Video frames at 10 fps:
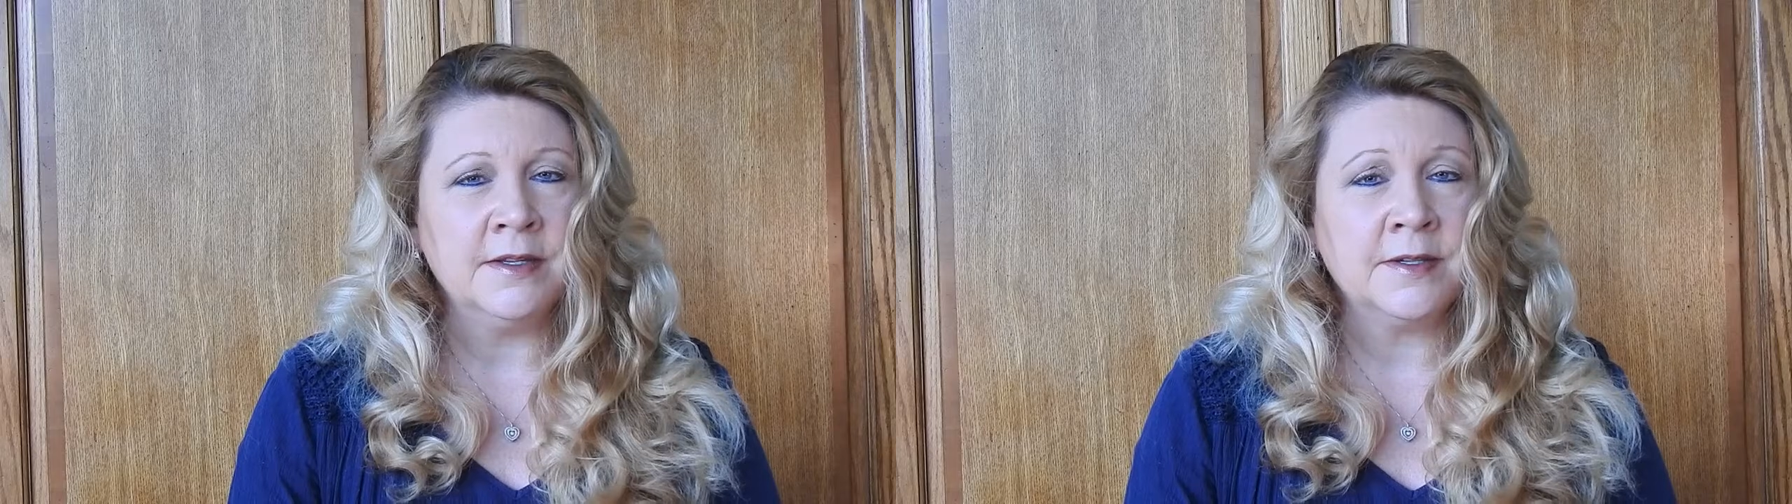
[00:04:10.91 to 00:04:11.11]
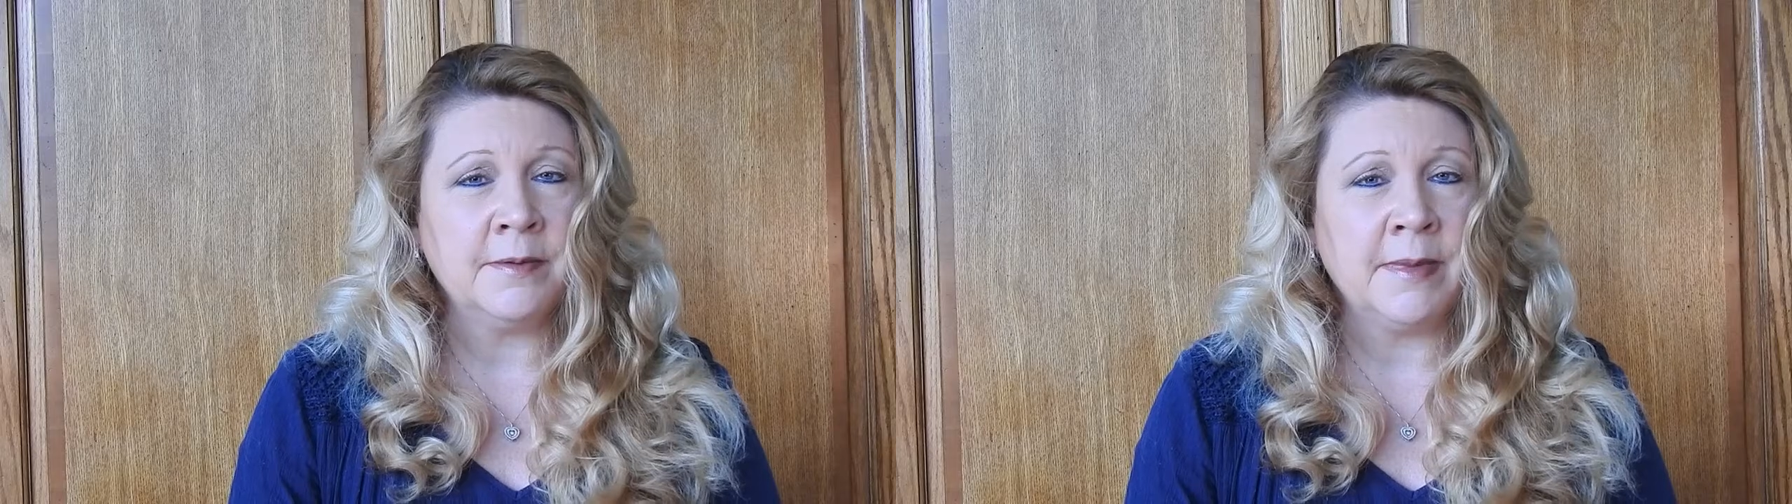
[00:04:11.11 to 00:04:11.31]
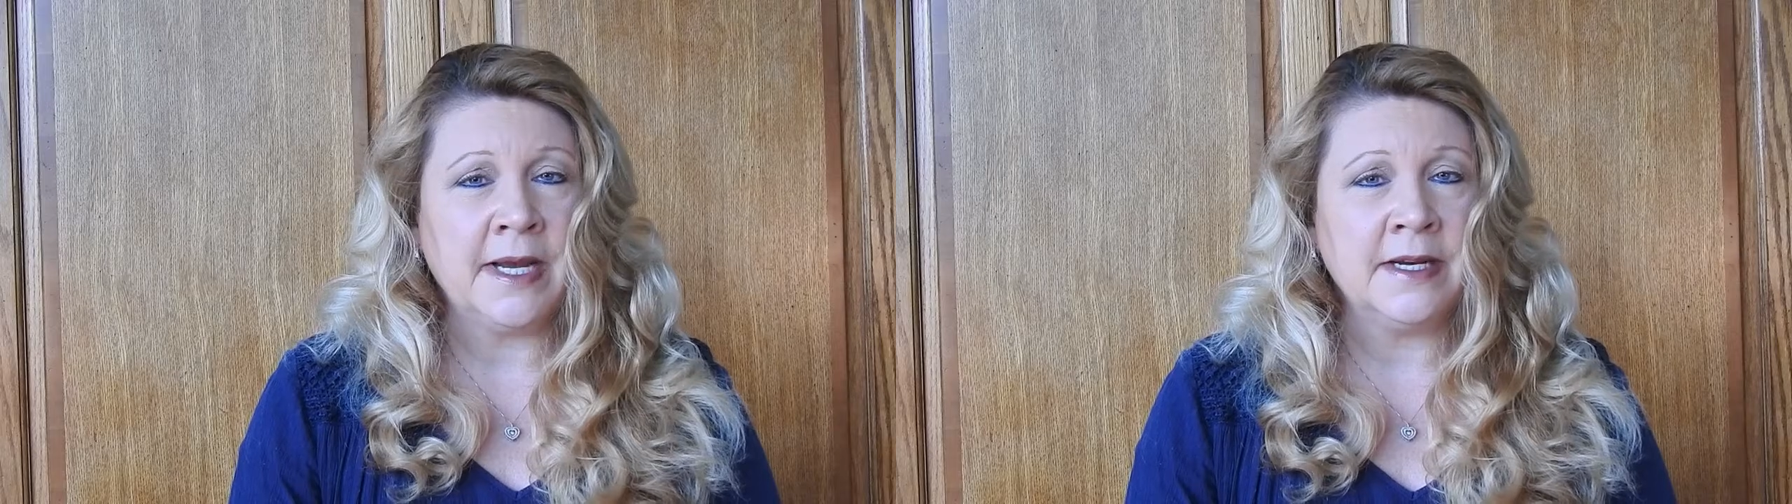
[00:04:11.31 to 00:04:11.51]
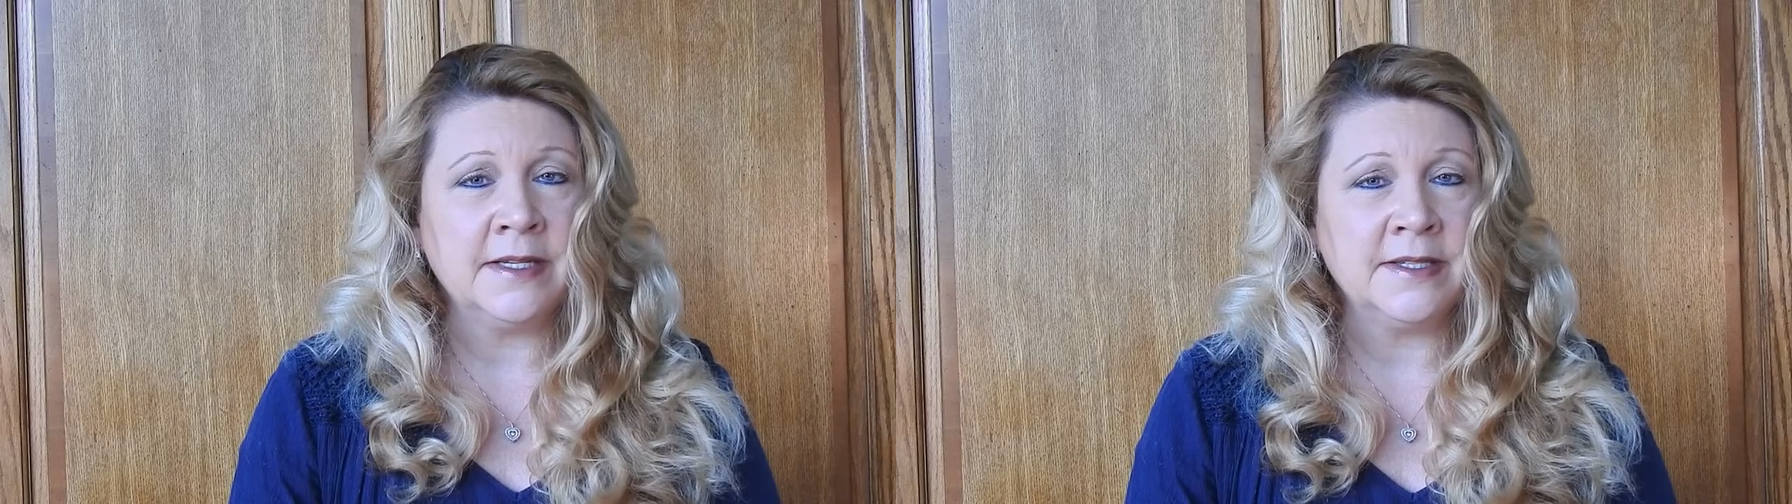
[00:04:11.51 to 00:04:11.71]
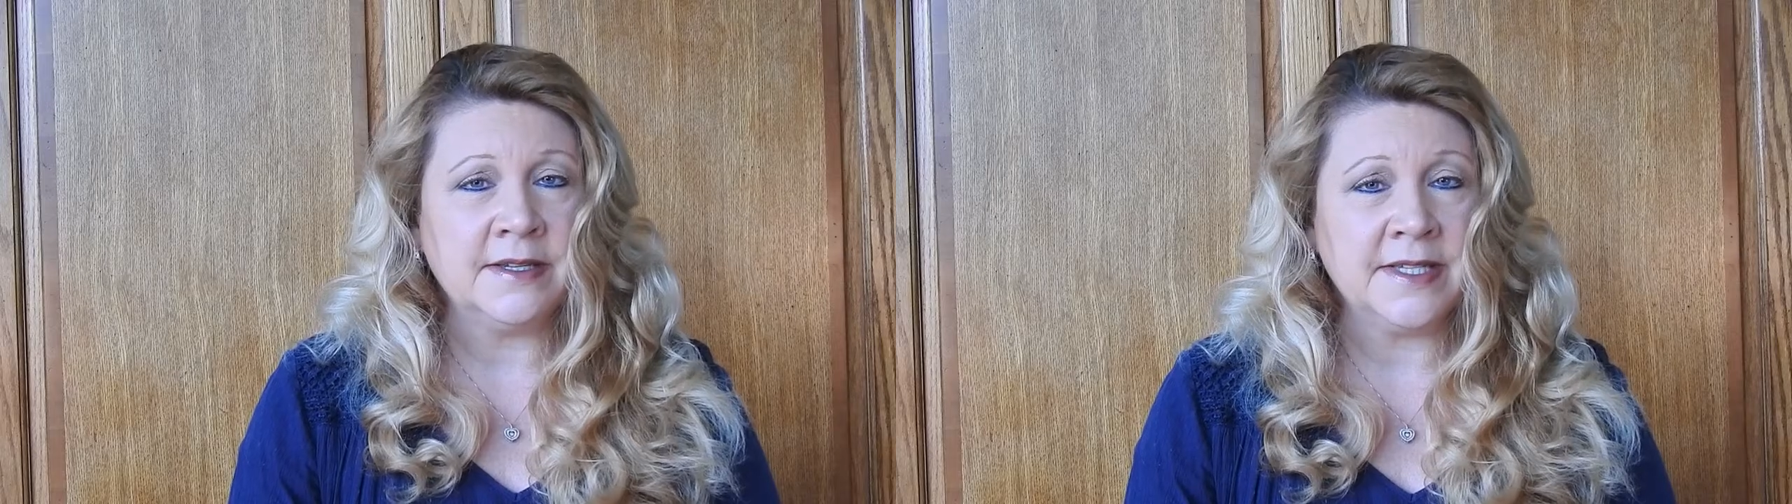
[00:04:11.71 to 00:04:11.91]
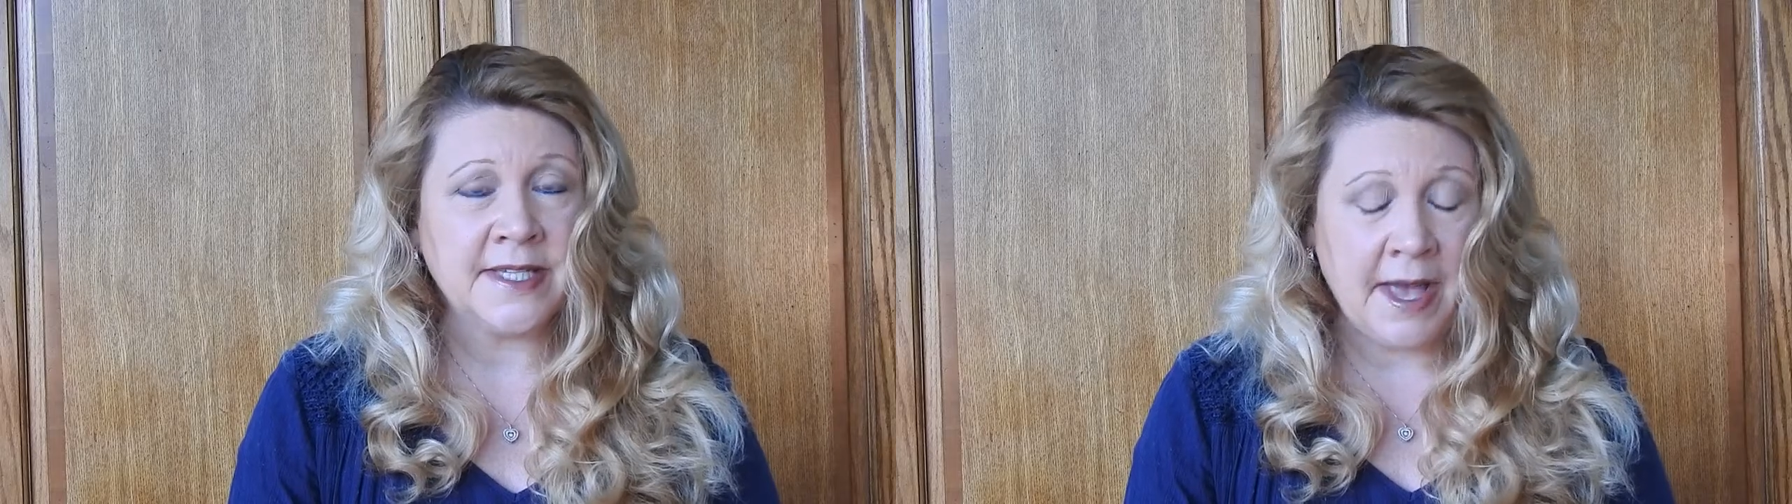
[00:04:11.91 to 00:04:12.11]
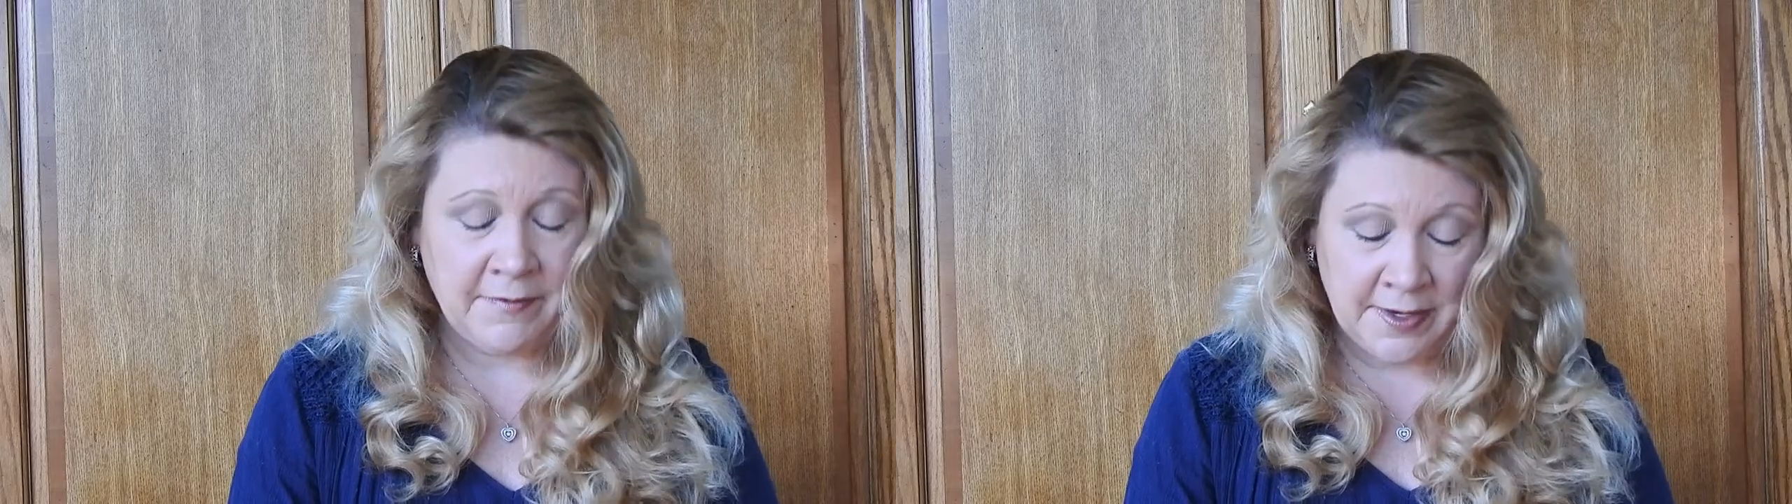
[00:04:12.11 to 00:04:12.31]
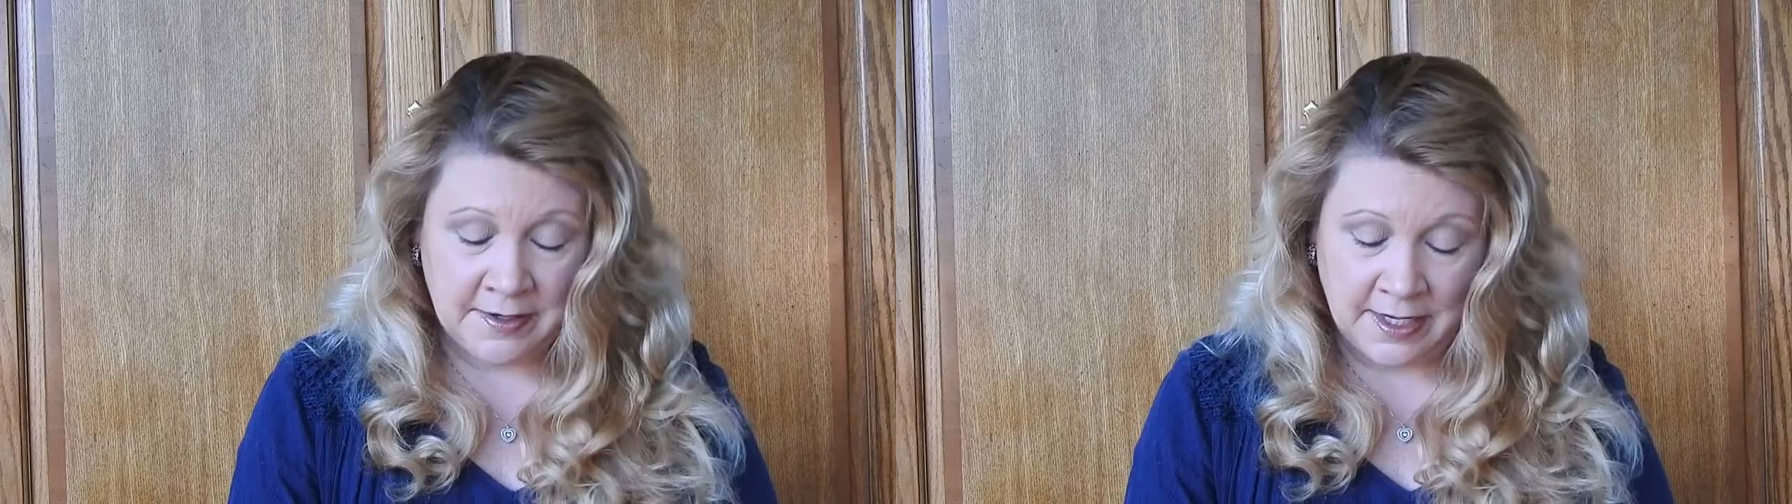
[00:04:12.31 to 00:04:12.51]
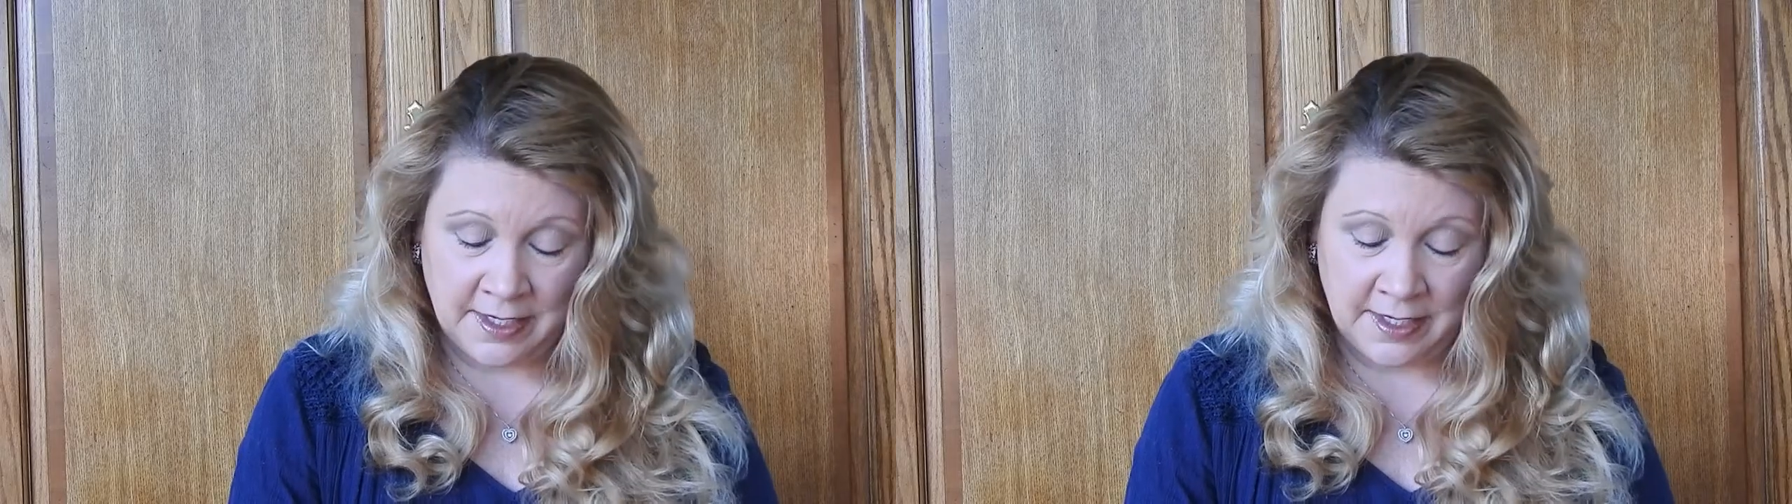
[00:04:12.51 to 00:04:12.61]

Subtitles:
So minus 7,